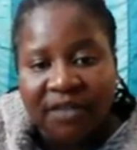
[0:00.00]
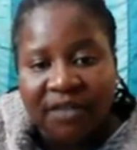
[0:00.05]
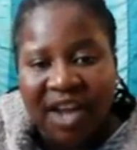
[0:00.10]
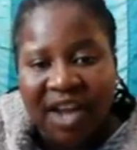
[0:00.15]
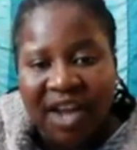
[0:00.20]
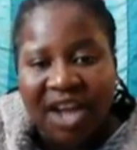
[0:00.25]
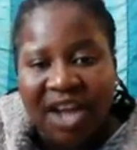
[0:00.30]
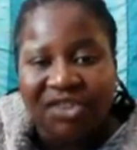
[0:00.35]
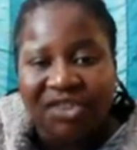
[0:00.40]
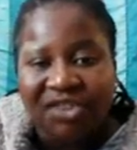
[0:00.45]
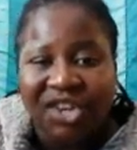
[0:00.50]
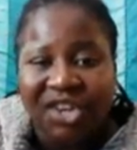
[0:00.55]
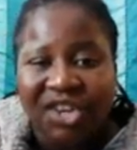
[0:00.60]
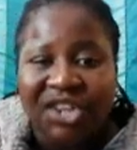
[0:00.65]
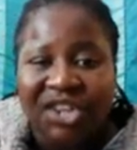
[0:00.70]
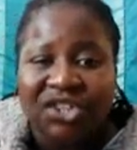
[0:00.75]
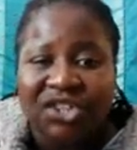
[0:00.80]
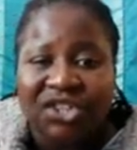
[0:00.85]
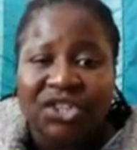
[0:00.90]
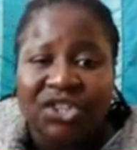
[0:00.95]
the country,
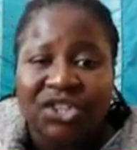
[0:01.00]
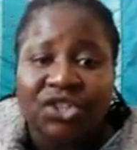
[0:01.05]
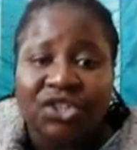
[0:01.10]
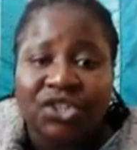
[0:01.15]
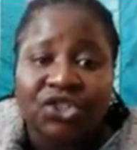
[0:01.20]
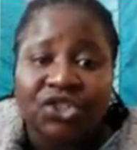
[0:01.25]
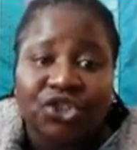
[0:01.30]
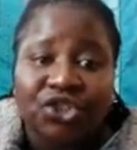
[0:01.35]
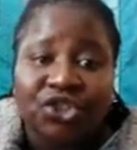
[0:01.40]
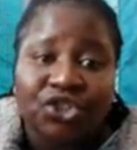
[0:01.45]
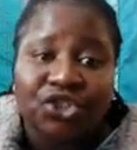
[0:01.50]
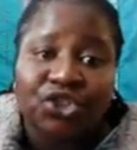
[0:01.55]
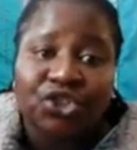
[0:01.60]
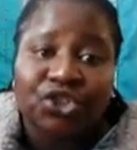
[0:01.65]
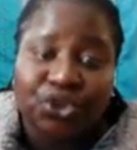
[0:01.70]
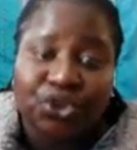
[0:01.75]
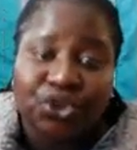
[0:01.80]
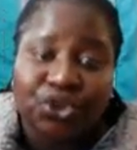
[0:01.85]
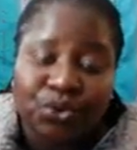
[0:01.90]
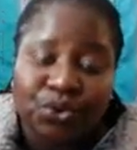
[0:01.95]
and this is just
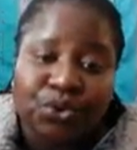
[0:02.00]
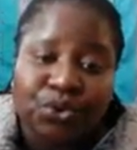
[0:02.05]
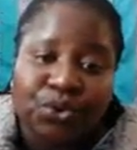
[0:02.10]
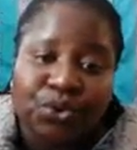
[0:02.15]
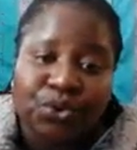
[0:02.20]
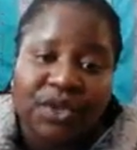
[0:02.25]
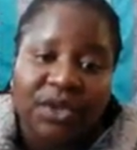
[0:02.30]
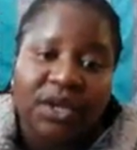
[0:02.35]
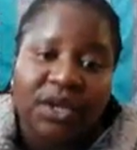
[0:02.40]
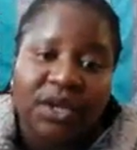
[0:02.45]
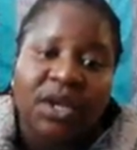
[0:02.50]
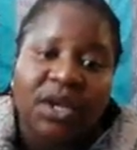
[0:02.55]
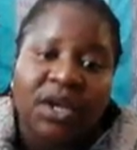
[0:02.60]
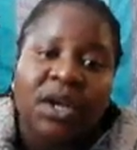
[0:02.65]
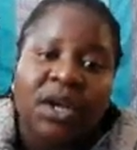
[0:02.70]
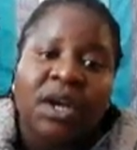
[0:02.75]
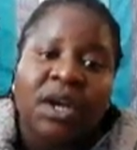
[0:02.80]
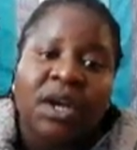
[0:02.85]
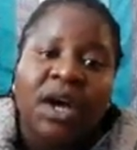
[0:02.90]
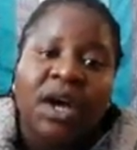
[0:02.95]
due to the
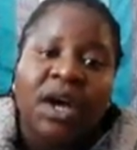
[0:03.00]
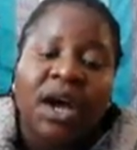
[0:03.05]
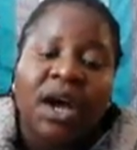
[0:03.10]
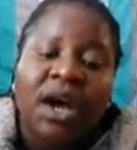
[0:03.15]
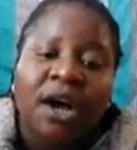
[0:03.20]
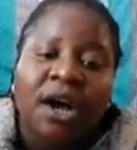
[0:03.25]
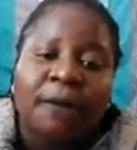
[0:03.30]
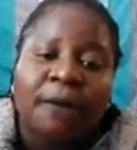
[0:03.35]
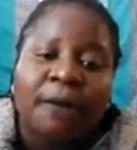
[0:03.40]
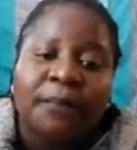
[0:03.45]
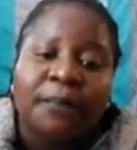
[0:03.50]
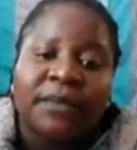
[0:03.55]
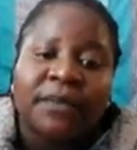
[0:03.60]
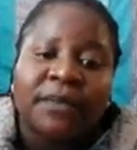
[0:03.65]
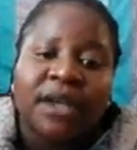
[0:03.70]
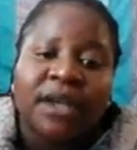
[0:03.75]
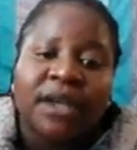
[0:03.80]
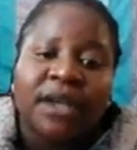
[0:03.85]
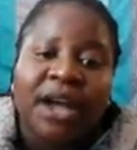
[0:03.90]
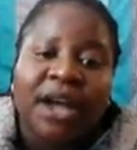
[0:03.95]

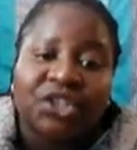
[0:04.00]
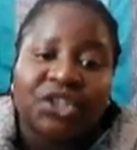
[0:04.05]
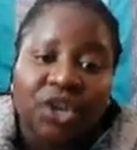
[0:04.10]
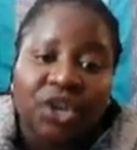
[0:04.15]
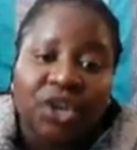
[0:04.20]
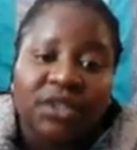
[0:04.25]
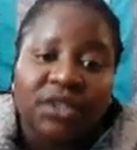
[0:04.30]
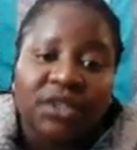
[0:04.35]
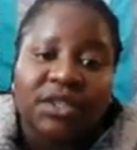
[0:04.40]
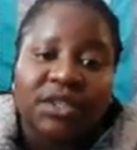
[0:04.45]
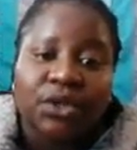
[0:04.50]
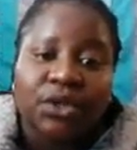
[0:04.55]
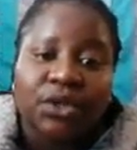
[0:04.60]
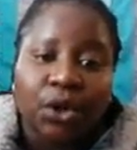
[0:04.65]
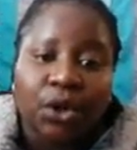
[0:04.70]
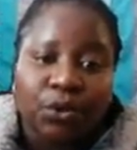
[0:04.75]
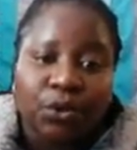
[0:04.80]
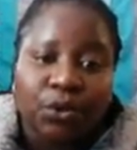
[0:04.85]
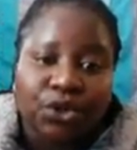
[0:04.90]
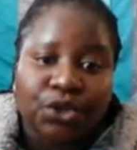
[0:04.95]
adjacent
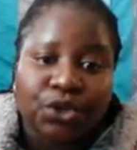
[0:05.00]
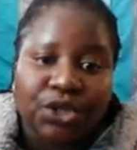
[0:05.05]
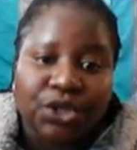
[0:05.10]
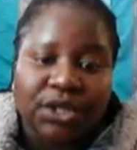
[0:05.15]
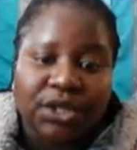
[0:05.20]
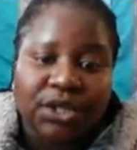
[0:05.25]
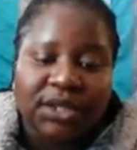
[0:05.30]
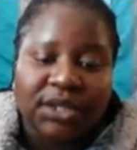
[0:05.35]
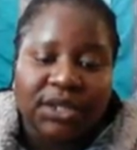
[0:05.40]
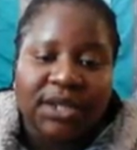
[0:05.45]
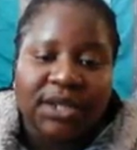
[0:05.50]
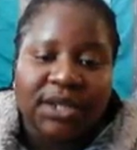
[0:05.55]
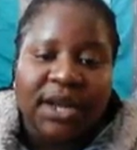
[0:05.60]
ocean.